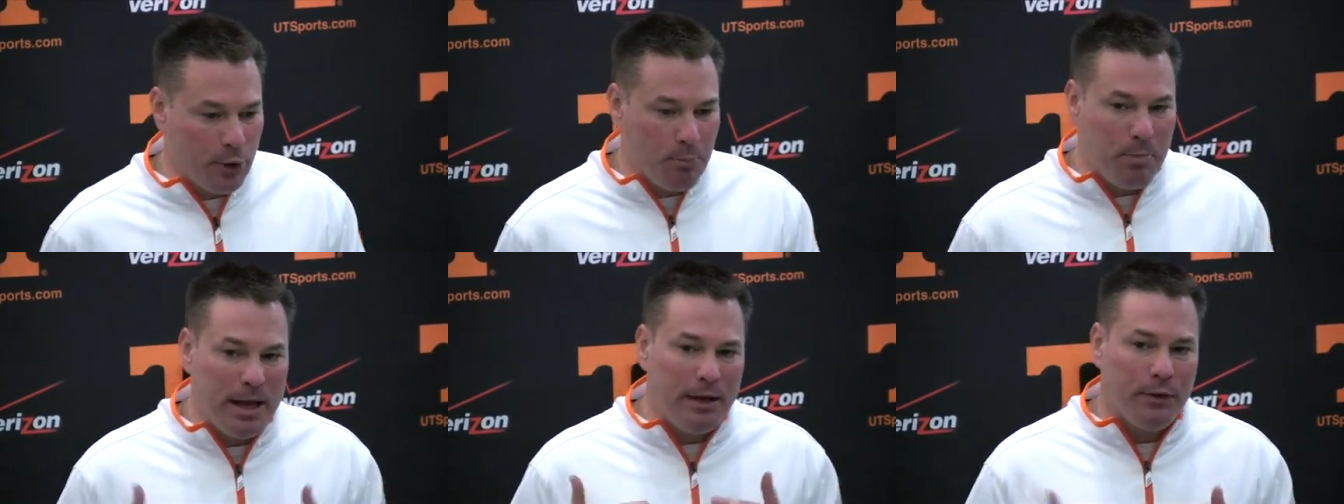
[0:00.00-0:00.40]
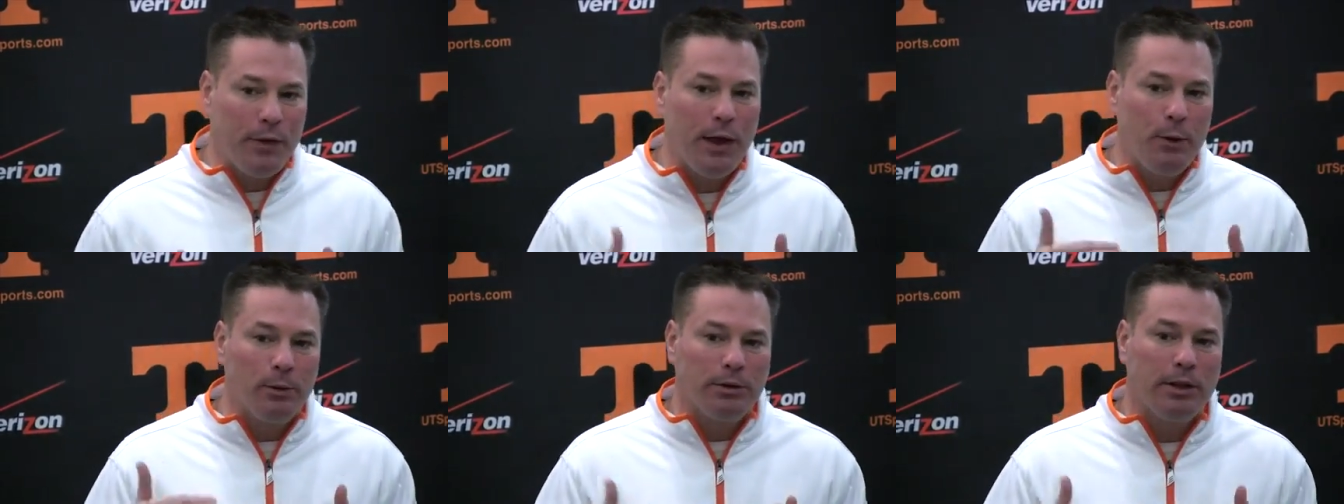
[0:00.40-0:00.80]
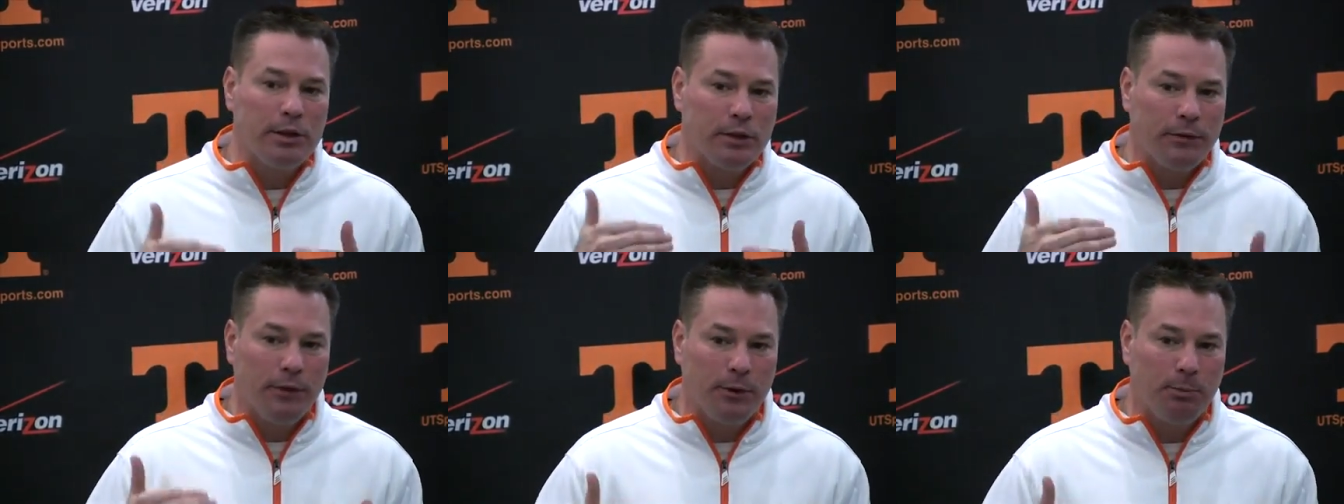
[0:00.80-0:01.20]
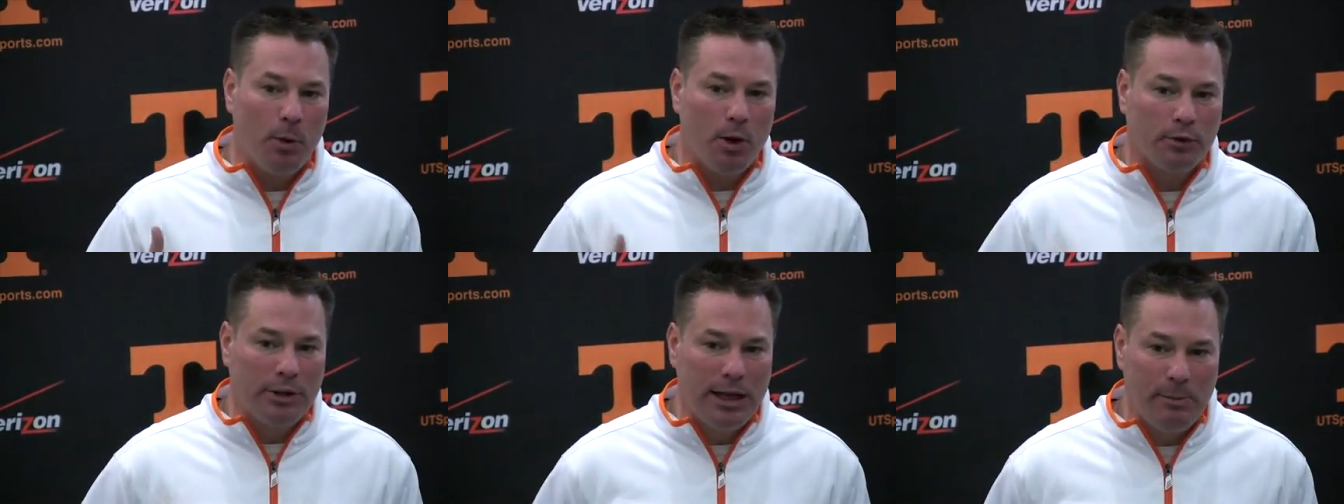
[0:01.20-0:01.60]
the big thing with this
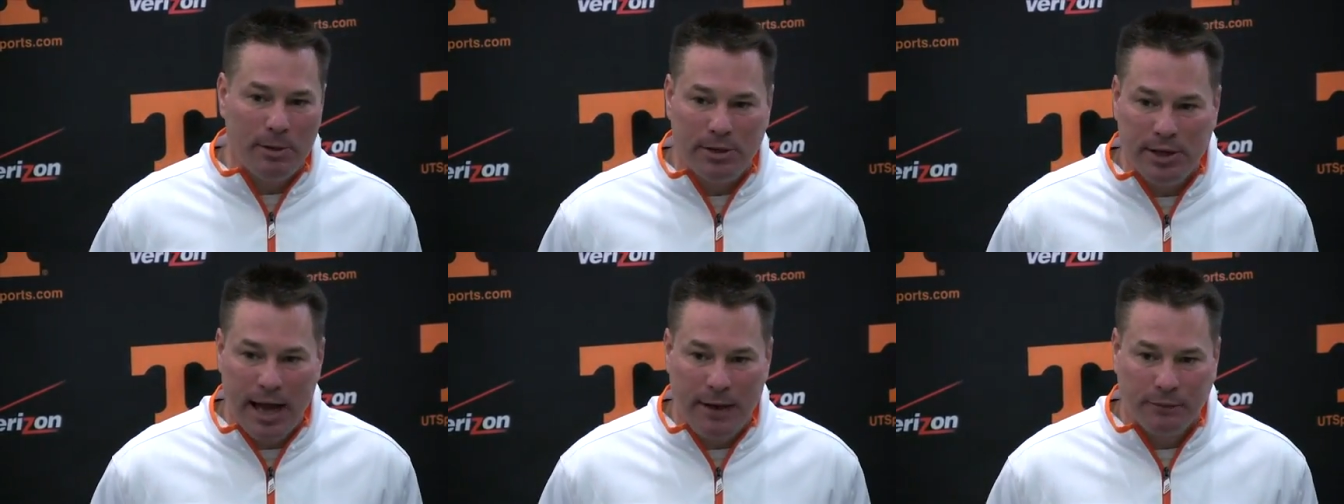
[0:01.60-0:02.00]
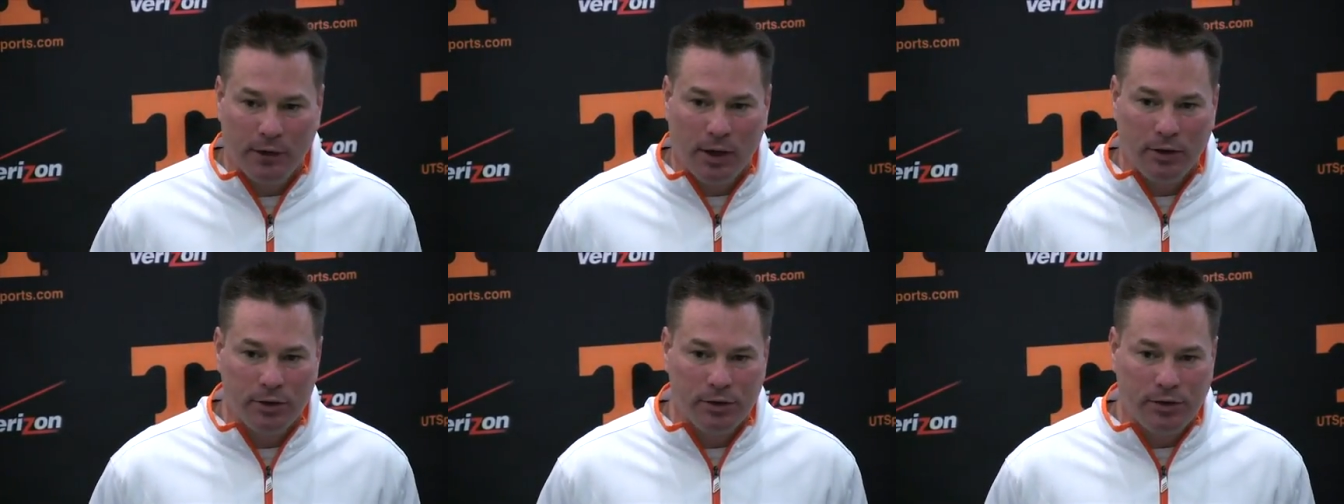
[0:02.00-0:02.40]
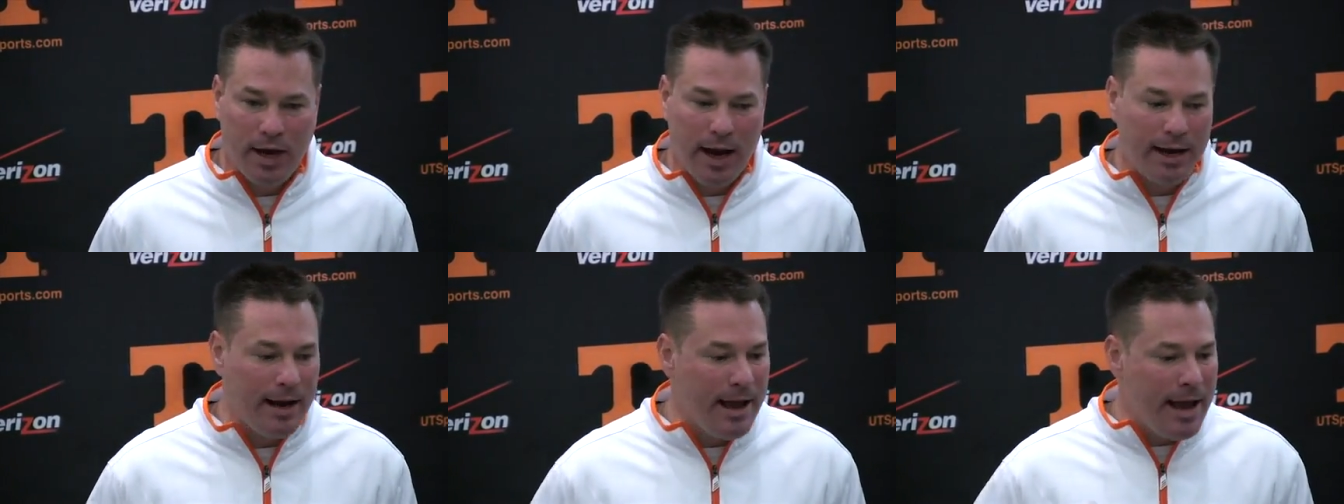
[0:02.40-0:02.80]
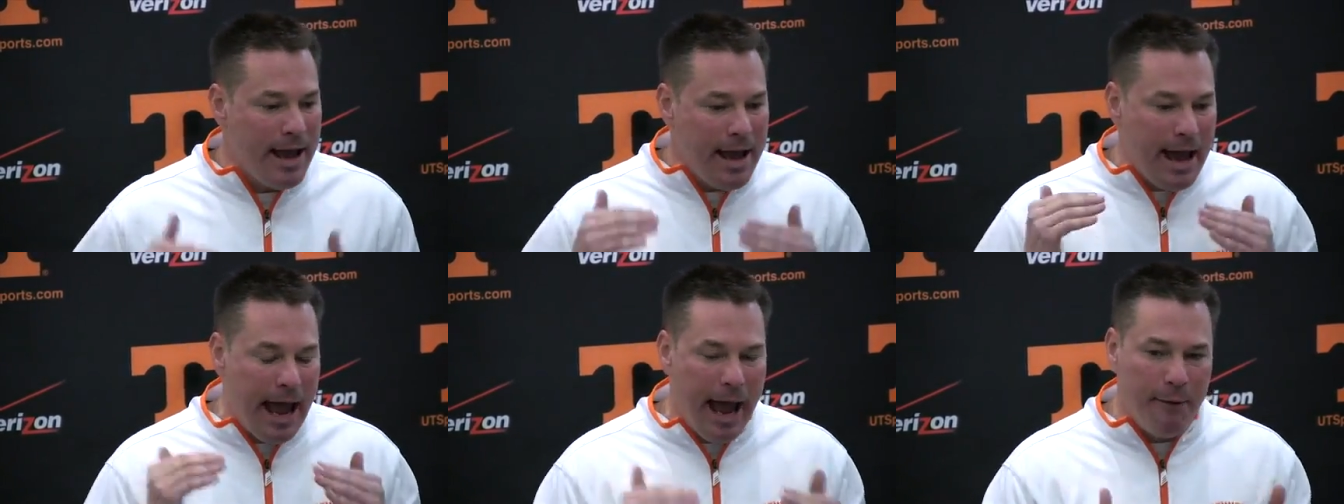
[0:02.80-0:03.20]
football team is they have to
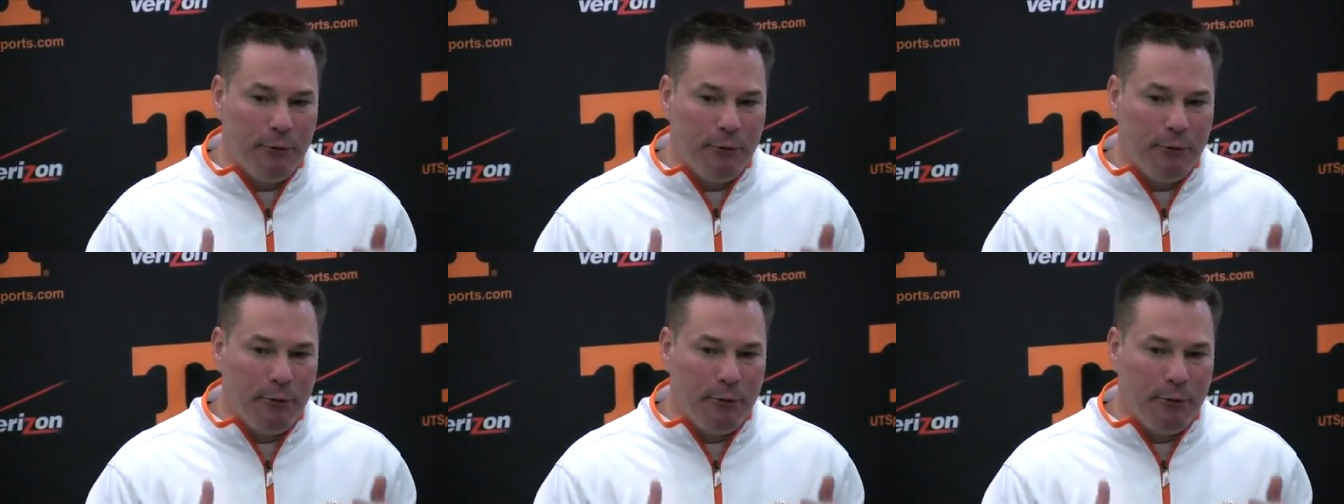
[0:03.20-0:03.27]
understand,